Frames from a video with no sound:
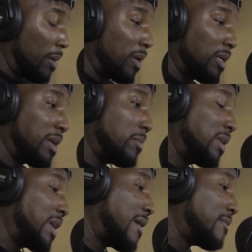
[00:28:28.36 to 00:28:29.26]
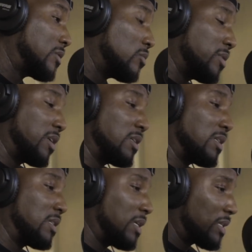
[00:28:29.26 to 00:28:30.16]
I mean, but they have to, because
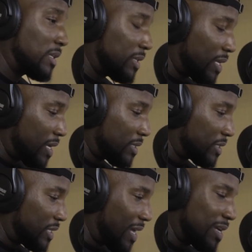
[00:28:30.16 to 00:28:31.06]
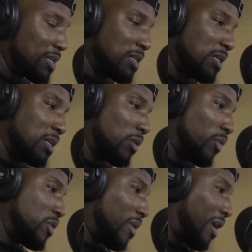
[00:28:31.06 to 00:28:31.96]
at the end of the day, it's just like
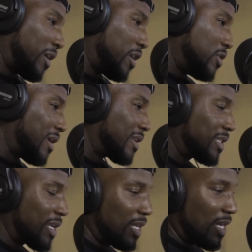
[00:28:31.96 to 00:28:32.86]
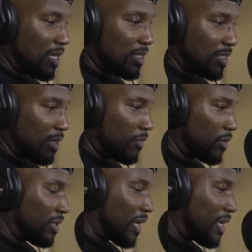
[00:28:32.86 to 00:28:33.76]
when you out here, you're not taking care of yourself,
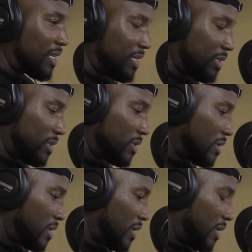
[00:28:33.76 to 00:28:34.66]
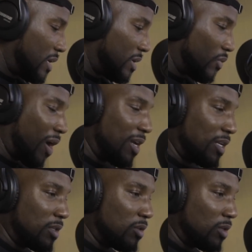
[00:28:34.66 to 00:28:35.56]
and you're not eating right,
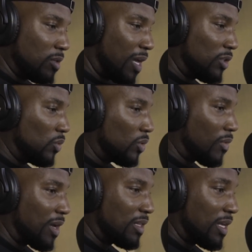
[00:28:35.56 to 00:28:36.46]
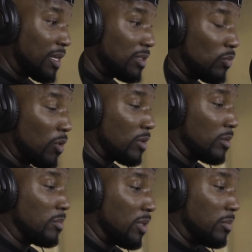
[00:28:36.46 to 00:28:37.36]
and you're not doing the right things,
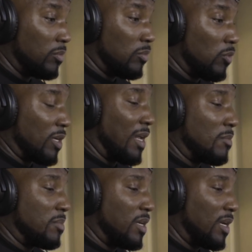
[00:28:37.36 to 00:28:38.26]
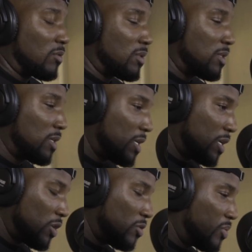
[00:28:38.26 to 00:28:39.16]
working out, being healthy.
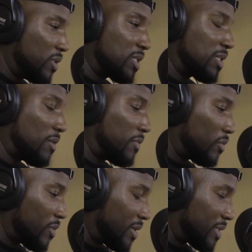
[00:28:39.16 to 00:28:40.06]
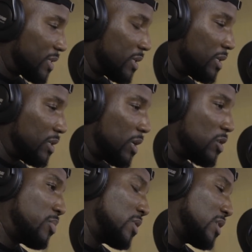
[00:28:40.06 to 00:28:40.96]
You're putting yourself at risk, and
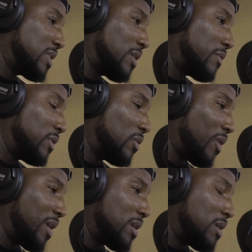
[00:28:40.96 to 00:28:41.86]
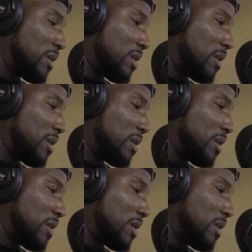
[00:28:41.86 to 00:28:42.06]
you're putting yourself in the way.